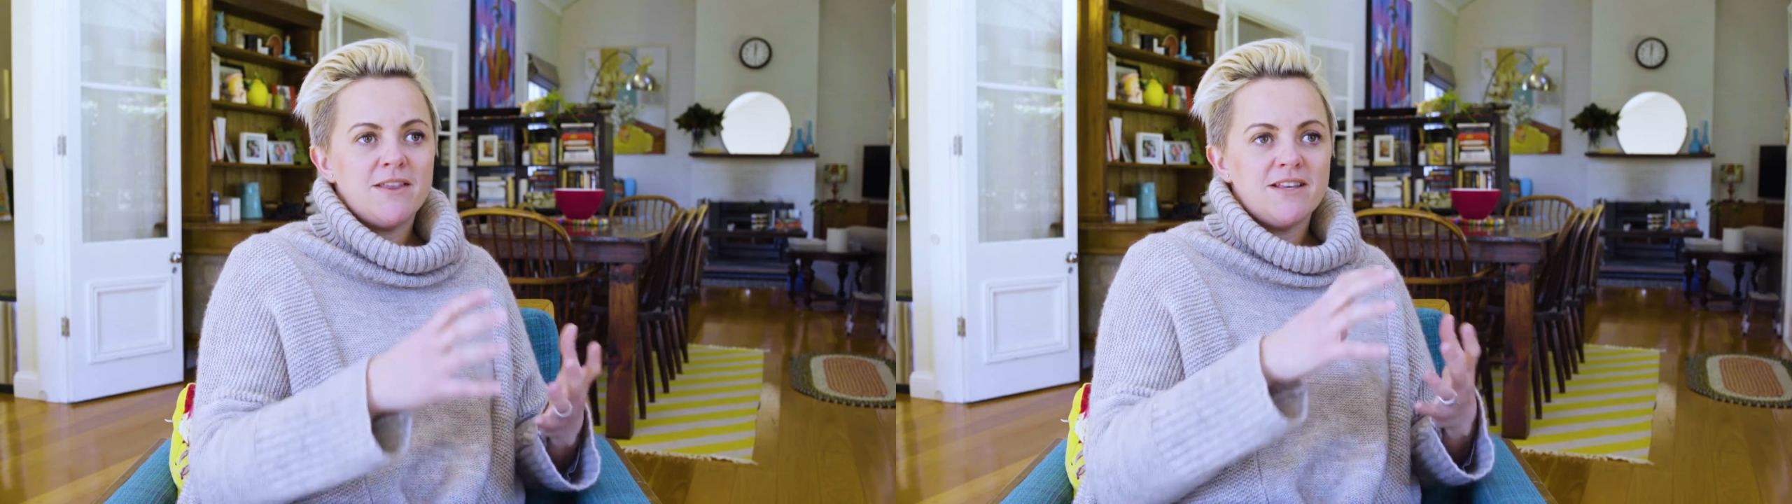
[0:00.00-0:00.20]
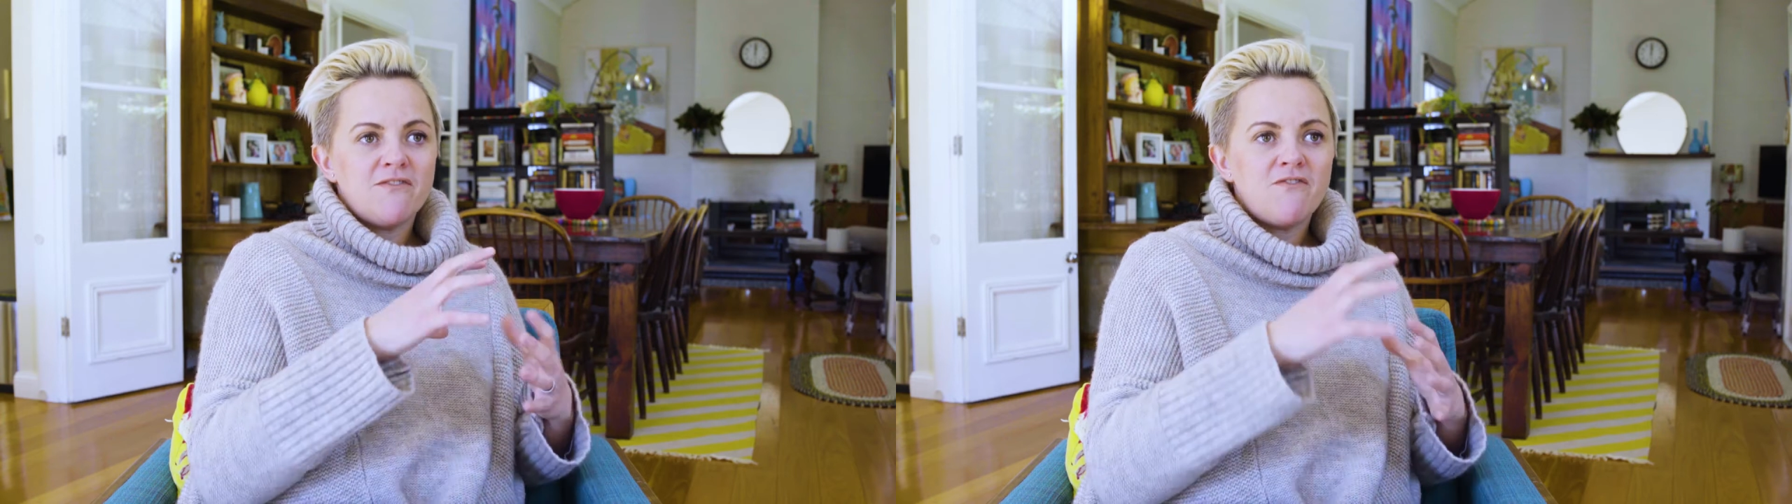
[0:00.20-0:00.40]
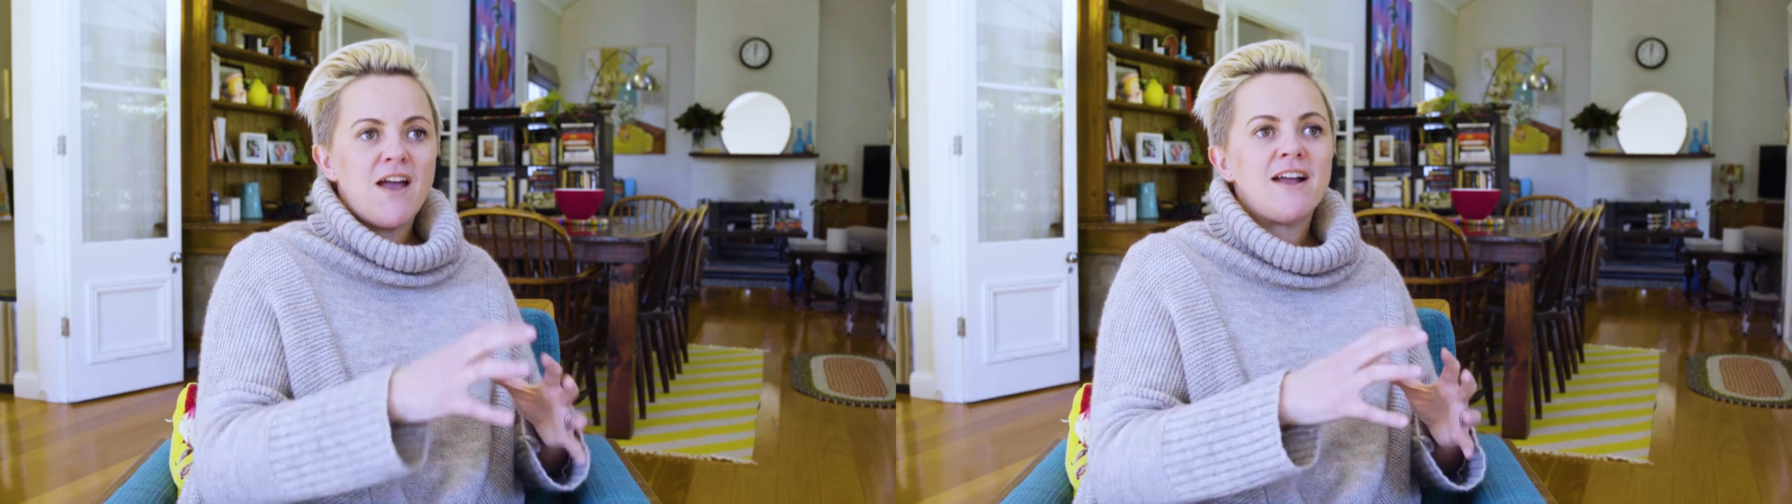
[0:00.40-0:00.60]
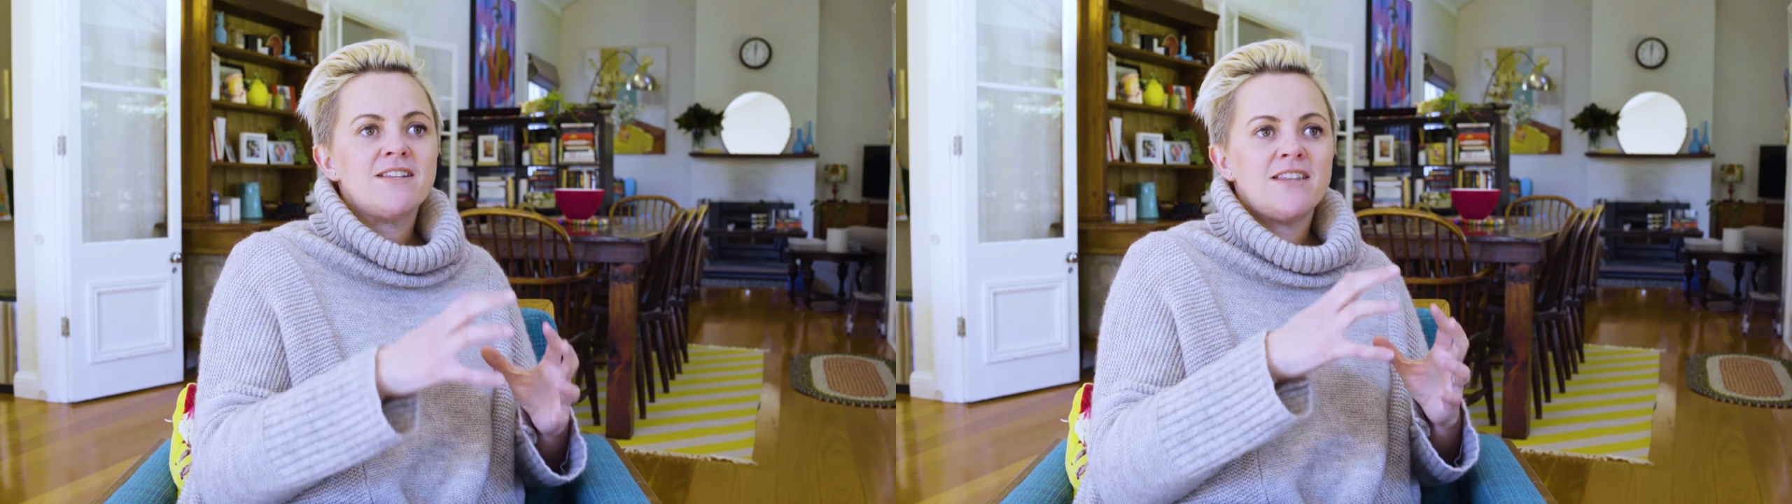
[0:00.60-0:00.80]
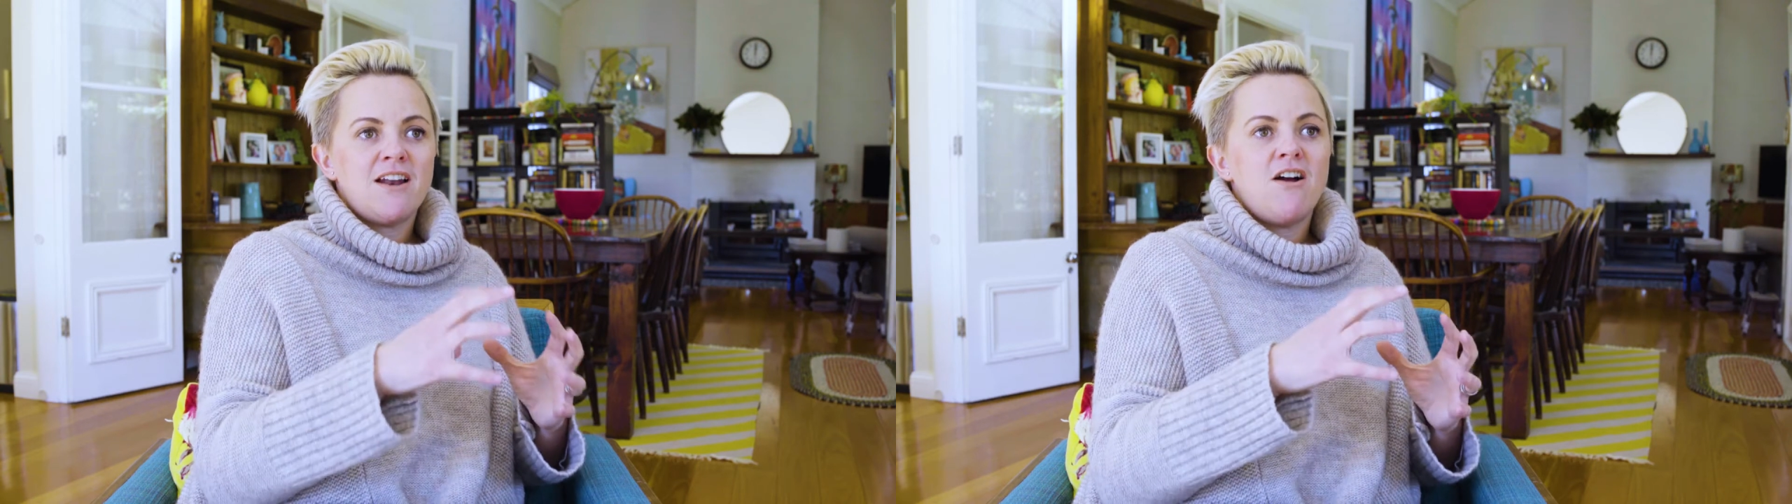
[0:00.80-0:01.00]
this
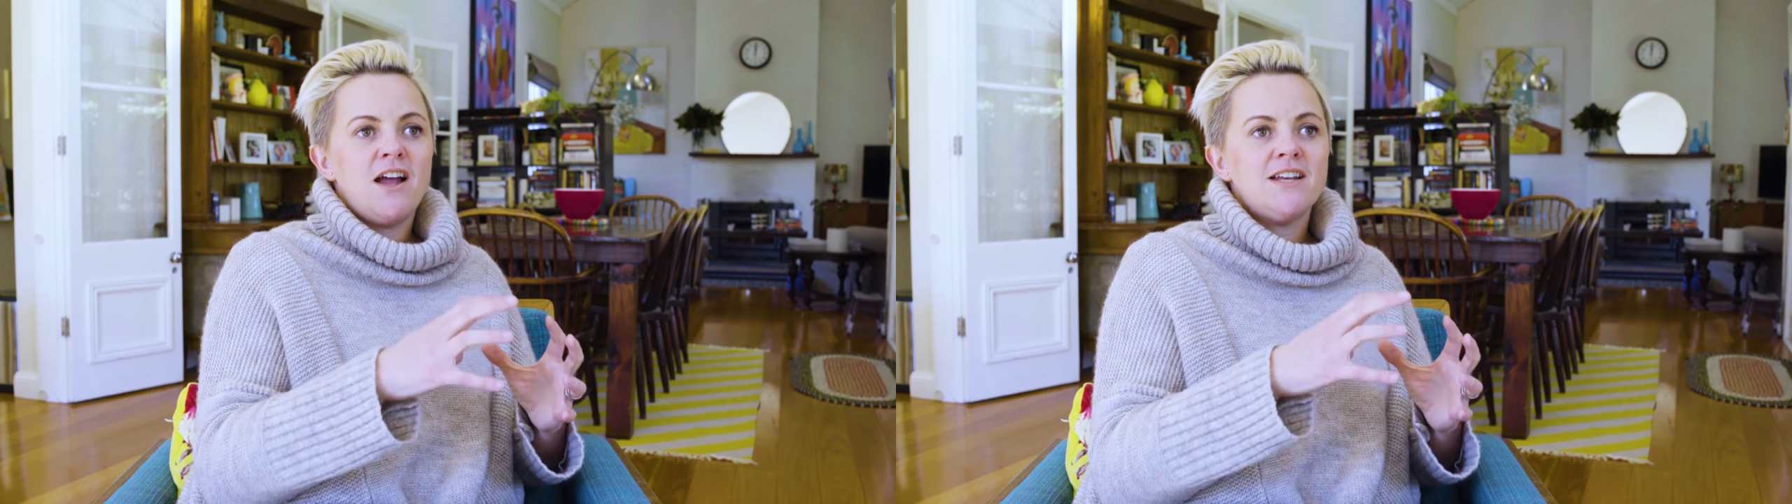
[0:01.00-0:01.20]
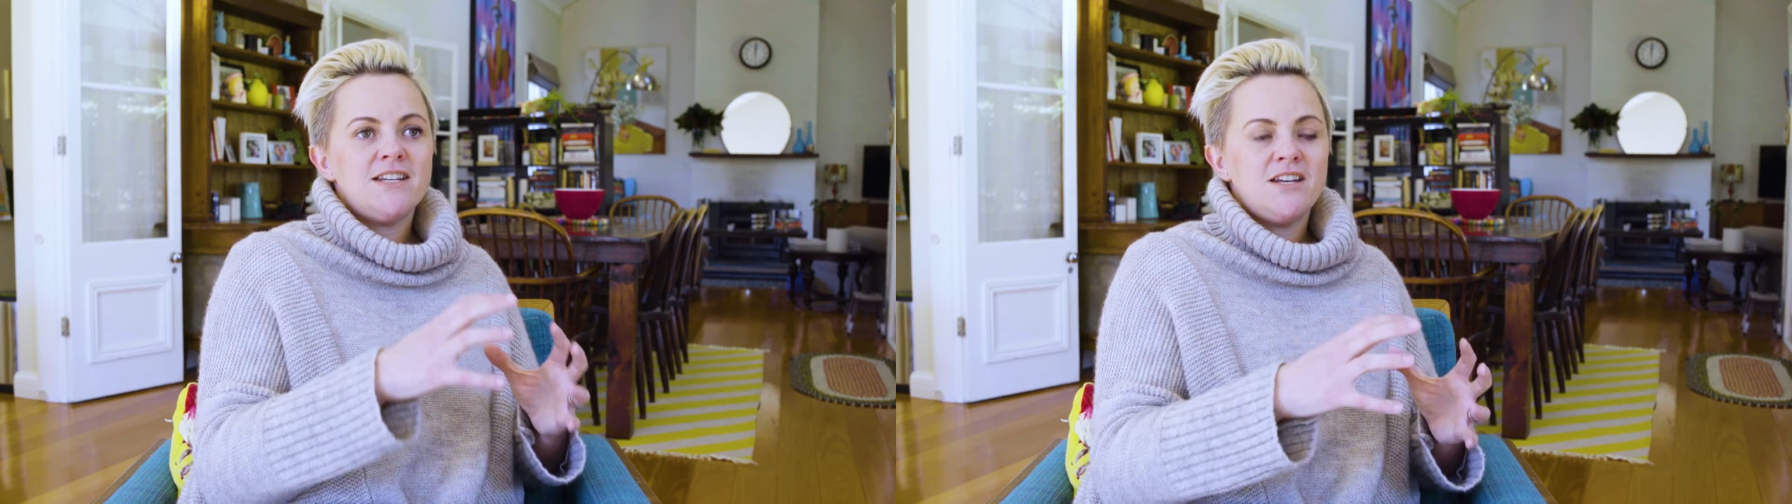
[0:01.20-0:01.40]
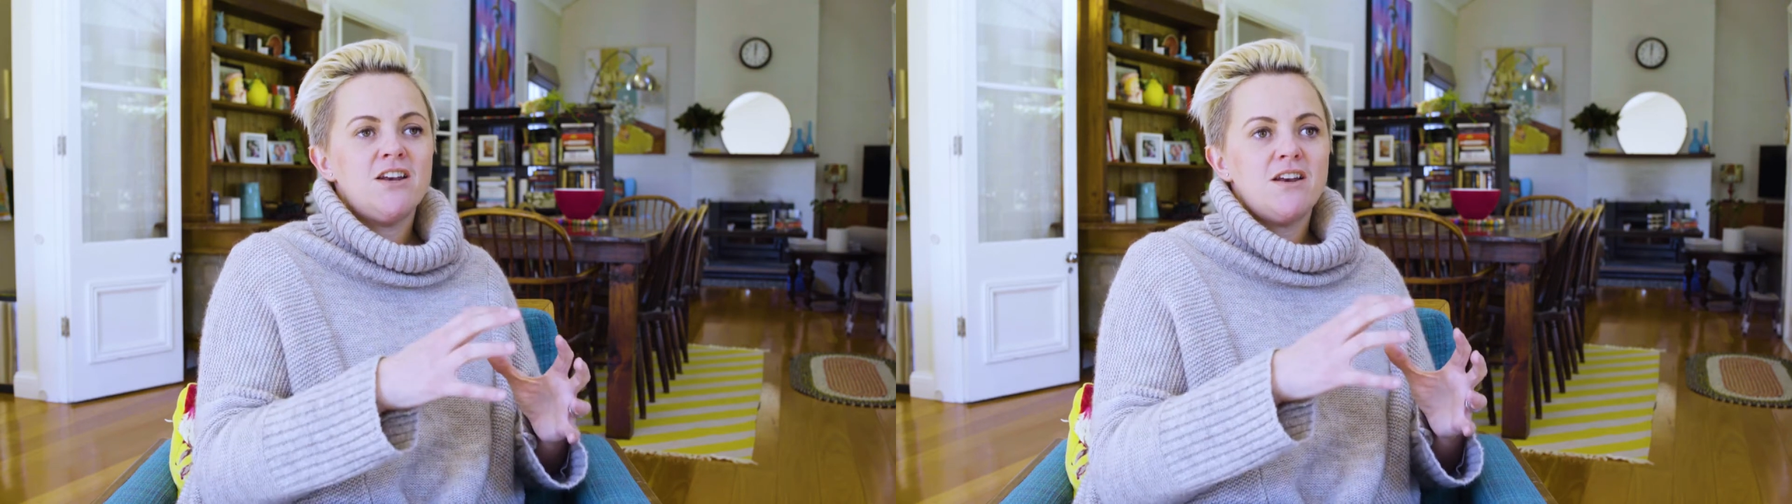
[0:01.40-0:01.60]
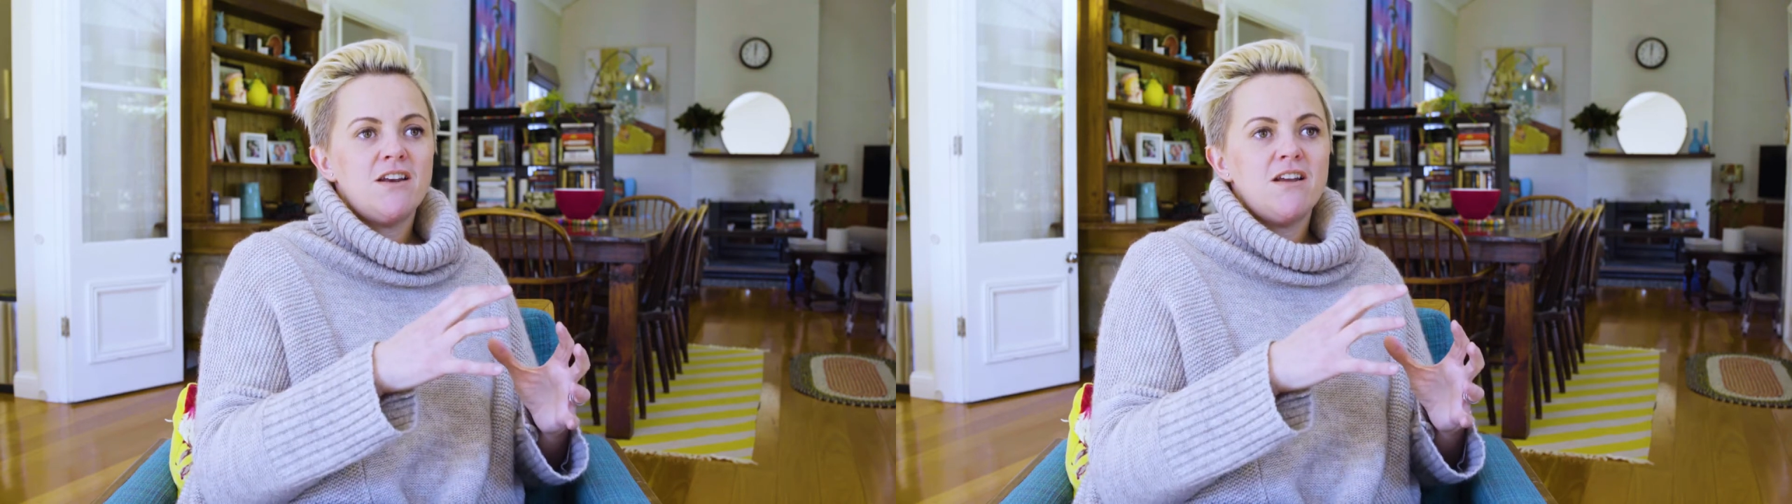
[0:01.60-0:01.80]
fact that I didn't,